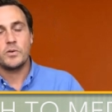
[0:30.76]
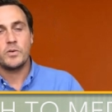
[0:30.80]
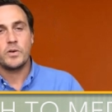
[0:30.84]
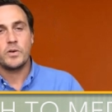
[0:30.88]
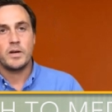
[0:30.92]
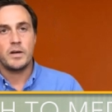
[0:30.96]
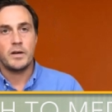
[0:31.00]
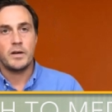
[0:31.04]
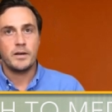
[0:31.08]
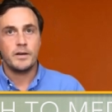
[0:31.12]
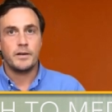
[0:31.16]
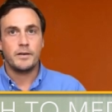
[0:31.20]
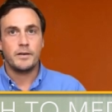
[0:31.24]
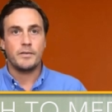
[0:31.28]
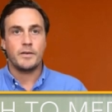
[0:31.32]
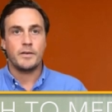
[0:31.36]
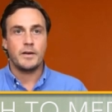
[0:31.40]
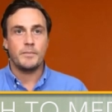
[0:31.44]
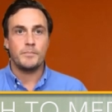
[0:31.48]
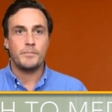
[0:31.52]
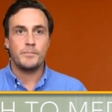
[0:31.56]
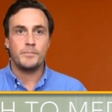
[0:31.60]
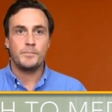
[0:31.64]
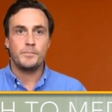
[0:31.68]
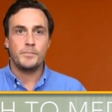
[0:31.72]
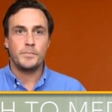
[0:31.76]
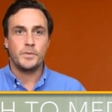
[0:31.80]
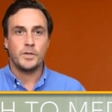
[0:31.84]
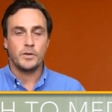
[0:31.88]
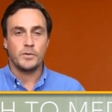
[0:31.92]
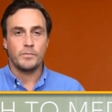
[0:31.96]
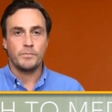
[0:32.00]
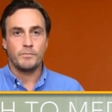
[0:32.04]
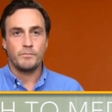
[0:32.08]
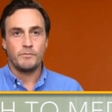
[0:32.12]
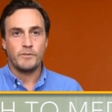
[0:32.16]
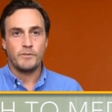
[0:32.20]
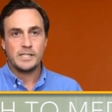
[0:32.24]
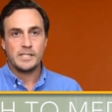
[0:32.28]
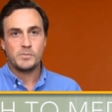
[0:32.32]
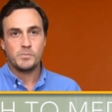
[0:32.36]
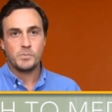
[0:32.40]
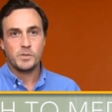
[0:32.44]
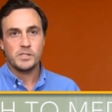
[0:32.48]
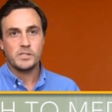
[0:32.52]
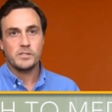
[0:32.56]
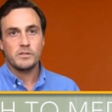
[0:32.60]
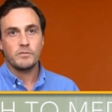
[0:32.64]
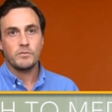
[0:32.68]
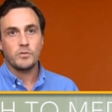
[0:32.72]
uh, I'm, you know, vice
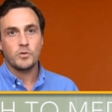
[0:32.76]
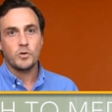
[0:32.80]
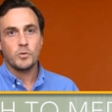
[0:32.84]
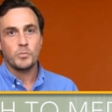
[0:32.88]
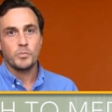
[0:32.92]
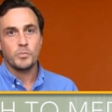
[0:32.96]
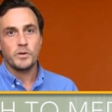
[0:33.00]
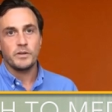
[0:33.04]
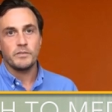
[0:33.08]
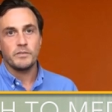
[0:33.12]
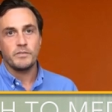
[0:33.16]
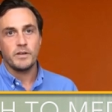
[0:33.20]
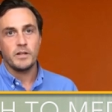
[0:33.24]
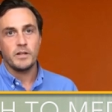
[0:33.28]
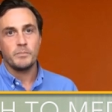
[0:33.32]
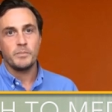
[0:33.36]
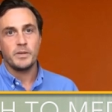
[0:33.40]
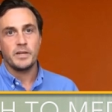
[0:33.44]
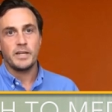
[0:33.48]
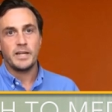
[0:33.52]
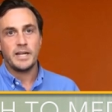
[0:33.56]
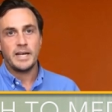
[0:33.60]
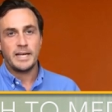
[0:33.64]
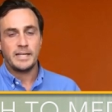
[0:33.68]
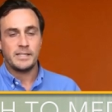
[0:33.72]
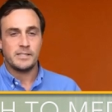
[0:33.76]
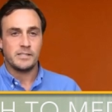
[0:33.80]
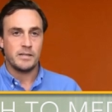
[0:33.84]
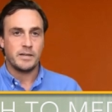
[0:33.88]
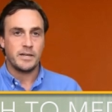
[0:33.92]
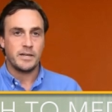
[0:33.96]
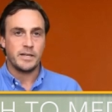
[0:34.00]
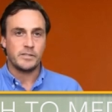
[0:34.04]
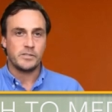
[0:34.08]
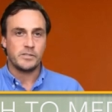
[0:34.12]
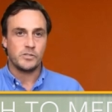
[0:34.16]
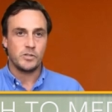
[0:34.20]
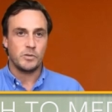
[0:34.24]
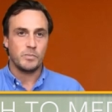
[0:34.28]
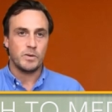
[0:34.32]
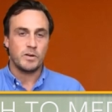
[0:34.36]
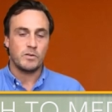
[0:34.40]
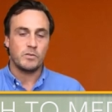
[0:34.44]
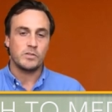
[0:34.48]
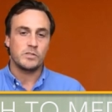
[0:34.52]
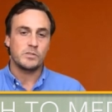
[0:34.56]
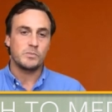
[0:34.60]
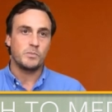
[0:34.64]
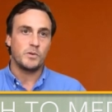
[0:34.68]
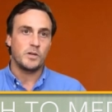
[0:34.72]
president of corporate development at aTyr. So my
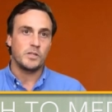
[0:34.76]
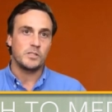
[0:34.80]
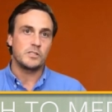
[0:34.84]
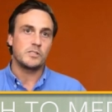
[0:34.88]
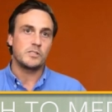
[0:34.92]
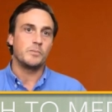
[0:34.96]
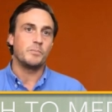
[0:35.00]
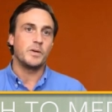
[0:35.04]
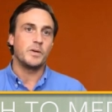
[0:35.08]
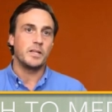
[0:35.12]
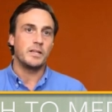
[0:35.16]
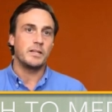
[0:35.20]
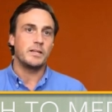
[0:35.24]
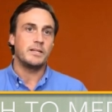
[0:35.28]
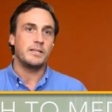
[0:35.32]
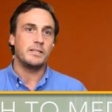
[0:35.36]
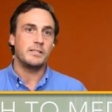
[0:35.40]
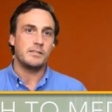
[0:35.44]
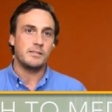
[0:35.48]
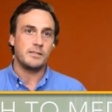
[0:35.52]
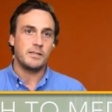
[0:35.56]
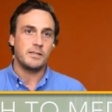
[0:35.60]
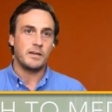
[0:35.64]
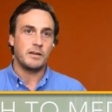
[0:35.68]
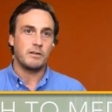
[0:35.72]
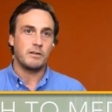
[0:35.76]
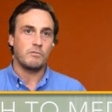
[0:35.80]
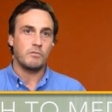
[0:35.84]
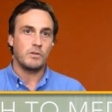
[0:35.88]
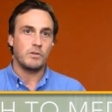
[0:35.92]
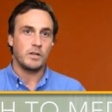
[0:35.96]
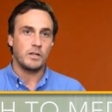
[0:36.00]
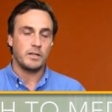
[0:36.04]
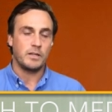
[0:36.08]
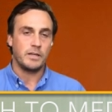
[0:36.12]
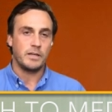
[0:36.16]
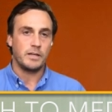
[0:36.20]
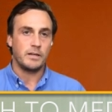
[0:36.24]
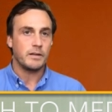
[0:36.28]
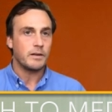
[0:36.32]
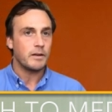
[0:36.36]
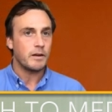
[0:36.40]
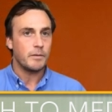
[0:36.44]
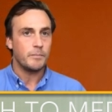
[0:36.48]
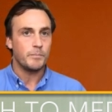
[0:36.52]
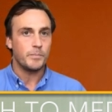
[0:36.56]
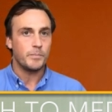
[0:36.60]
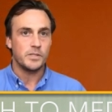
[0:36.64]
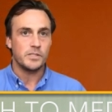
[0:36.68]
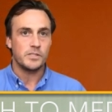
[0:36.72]
responsibilities there really
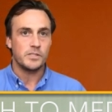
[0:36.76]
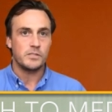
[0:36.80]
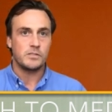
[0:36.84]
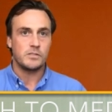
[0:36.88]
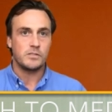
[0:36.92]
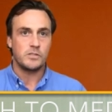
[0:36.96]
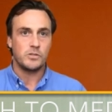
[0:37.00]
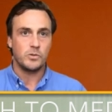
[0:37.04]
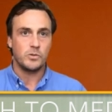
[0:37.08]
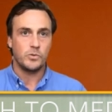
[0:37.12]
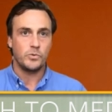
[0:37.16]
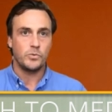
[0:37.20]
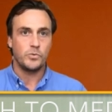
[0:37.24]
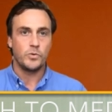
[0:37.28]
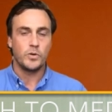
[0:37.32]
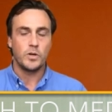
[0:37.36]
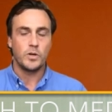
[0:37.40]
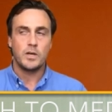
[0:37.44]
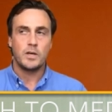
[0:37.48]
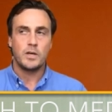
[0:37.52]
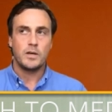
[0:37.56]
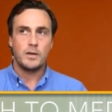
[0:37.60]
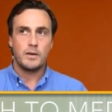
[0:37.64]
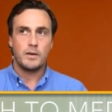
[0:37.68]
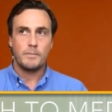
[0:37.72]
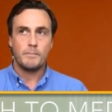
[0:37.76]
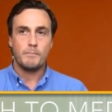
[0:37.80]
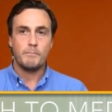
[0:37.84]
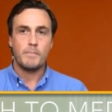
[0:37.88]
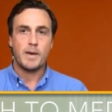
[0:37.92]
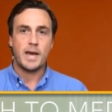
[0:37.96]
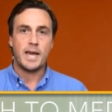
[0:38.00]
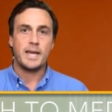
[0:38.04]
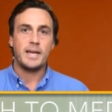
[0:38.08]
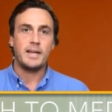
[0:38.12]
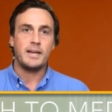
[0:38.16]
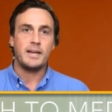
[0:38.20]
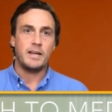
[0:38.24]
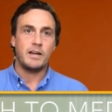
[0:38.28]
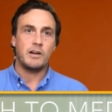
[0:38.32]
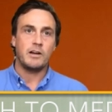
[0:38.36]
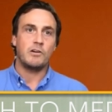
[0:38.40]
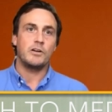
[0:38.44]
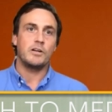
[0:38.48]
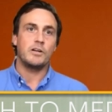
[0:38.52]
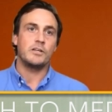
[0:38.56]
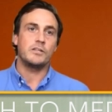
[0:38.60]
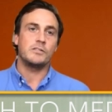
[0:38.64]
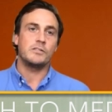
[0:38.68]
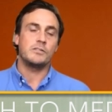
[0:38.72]
encompass two main
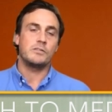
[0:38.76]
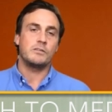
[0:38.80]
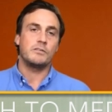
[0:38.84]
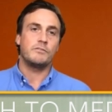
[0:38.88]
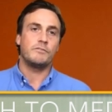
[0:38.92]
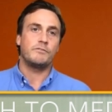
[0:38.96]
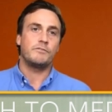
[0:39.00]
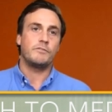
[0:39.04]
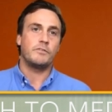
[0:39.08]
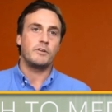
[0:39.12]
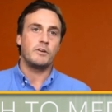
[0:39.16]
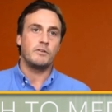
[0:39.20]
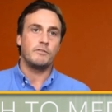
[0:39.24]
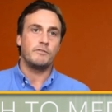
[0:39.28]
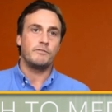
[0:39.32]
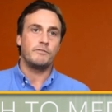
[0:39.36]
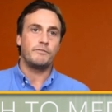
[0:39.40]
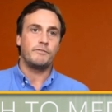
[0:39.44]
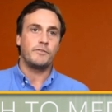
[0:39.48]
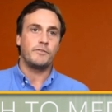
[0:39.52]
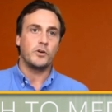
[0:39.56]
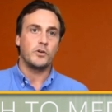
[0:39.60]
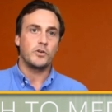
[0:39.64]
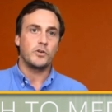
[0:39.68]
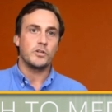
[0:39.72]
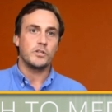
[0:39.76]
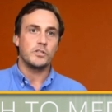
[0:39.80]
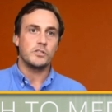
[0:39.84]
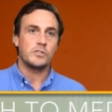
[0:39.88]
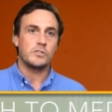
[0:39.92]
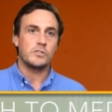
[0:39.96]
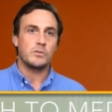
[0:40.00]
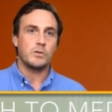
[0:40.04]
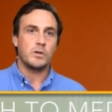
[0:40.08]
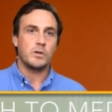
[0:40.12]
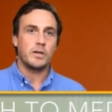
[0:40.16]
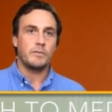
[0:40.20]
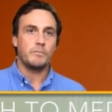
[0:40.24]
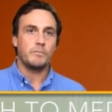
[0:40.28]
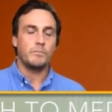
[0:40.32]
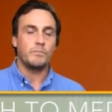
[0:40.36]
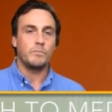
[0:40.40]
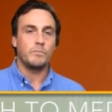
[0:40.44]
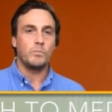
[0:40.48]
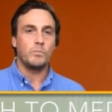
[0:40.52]
areas of, of focus. So I